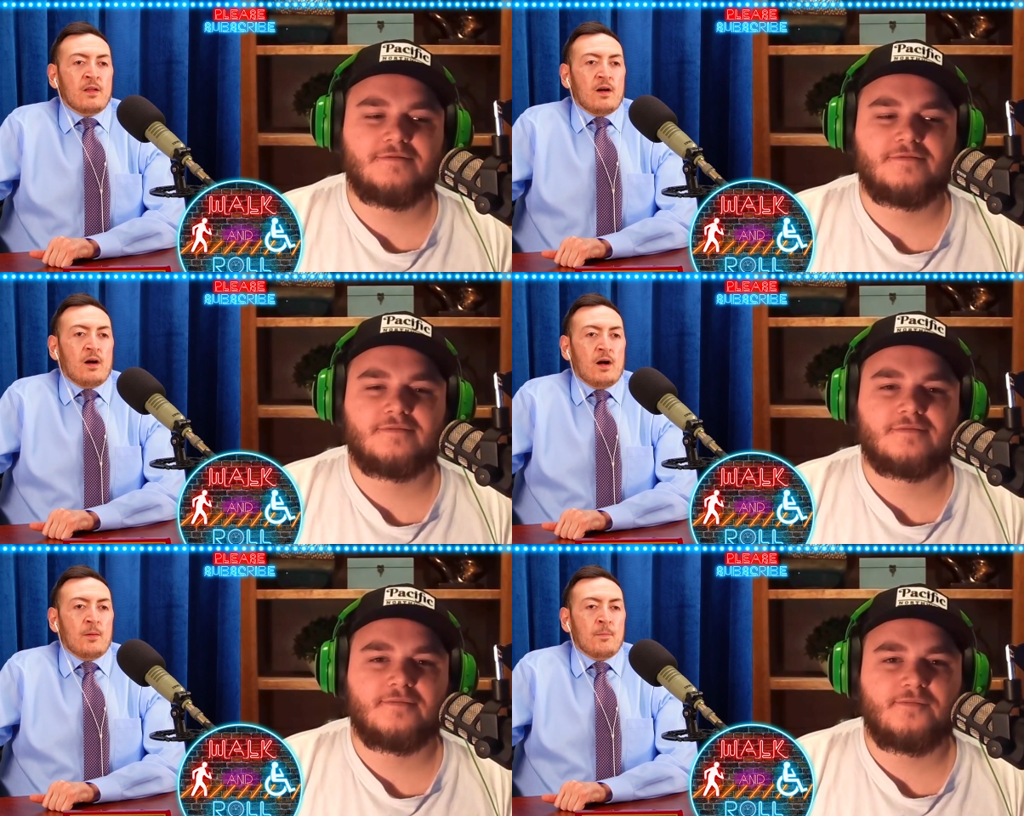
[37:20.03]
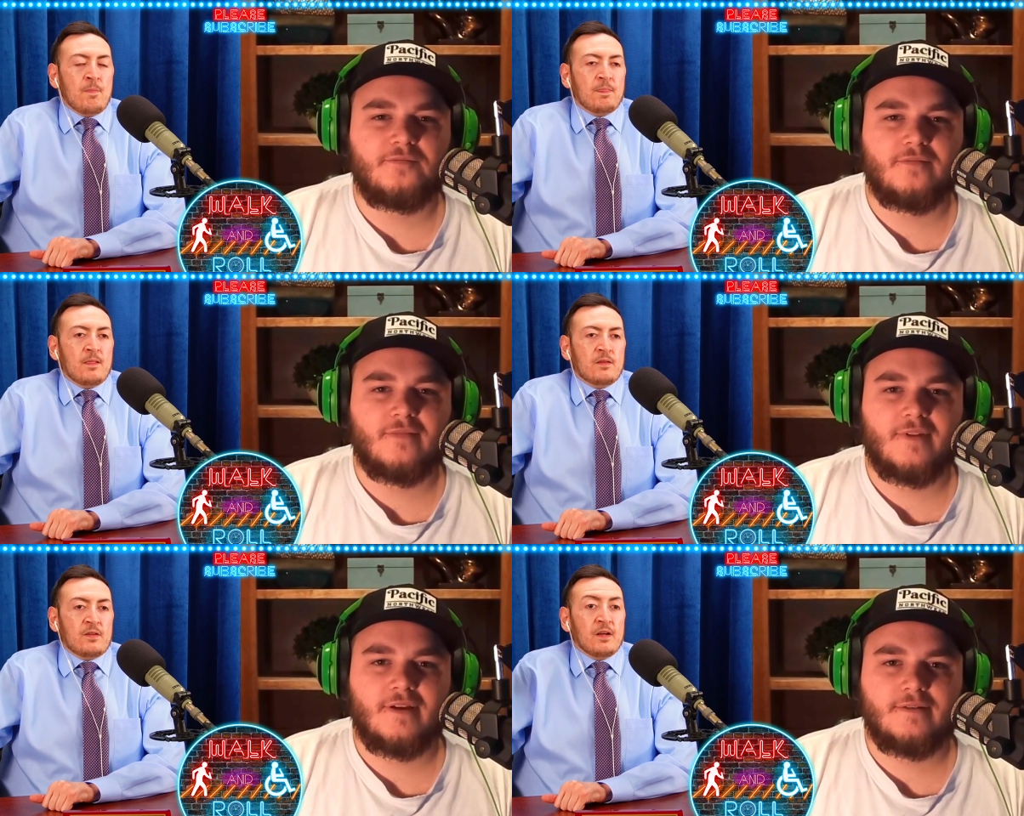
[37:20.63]
Speaker 1: Um,
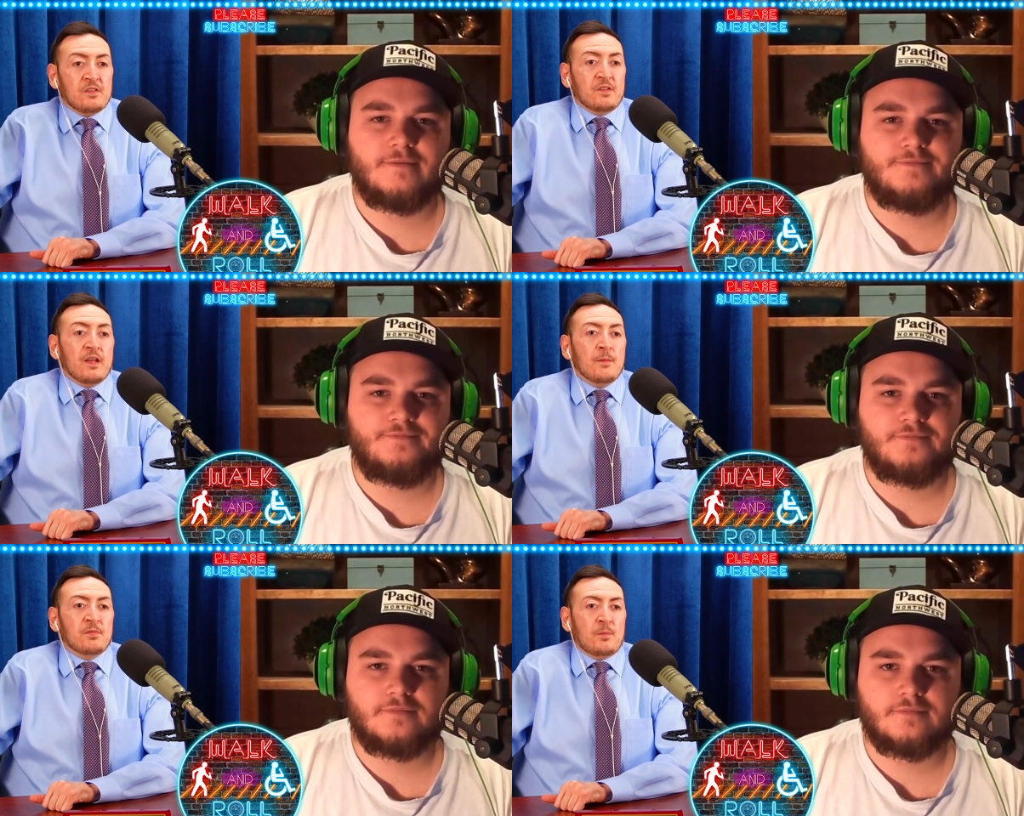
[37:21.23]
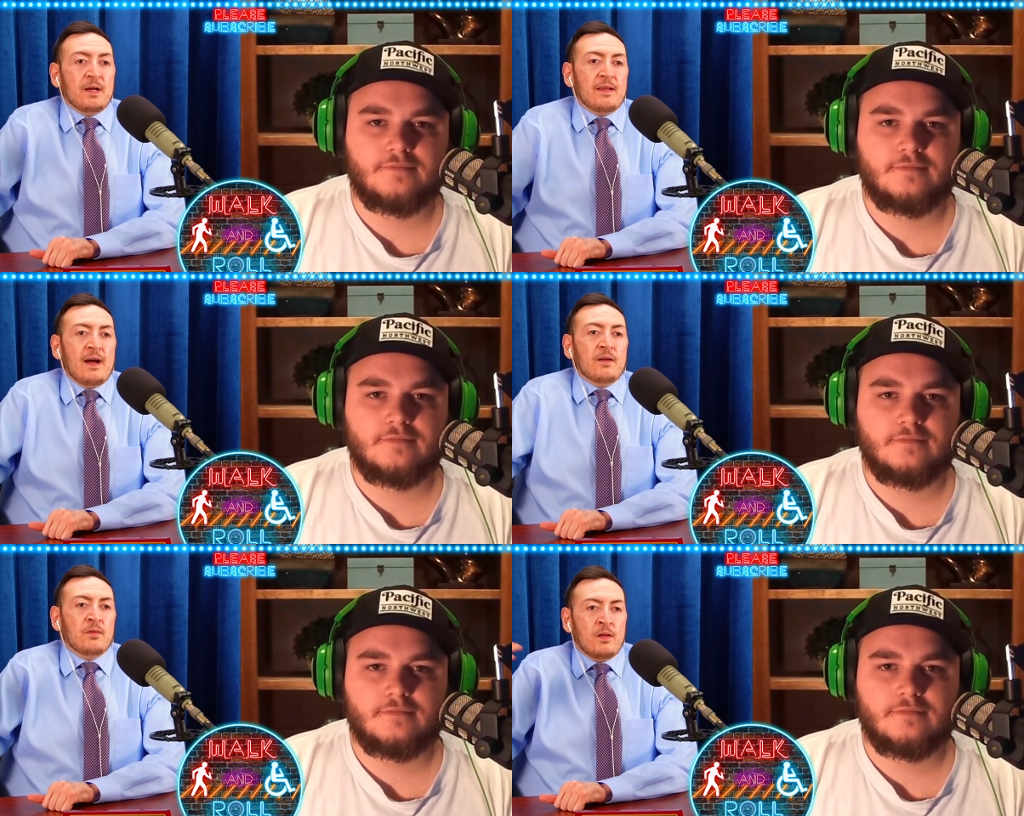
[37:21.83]
to get sleep. So my
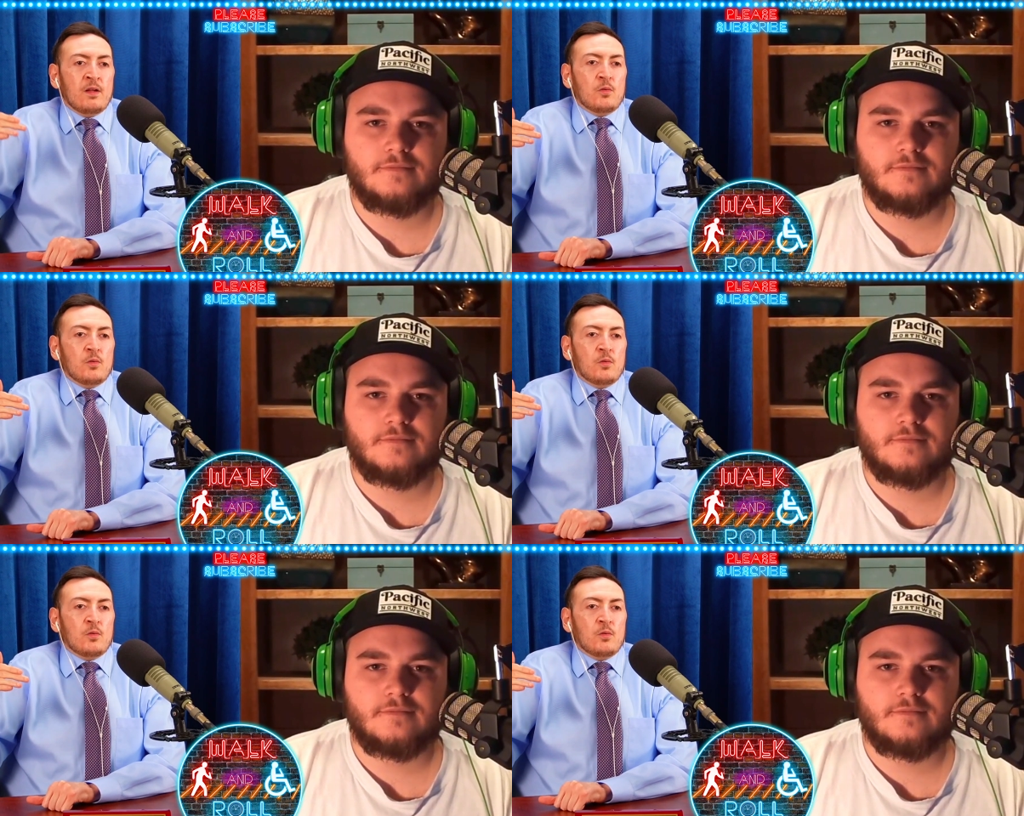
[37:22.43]
dad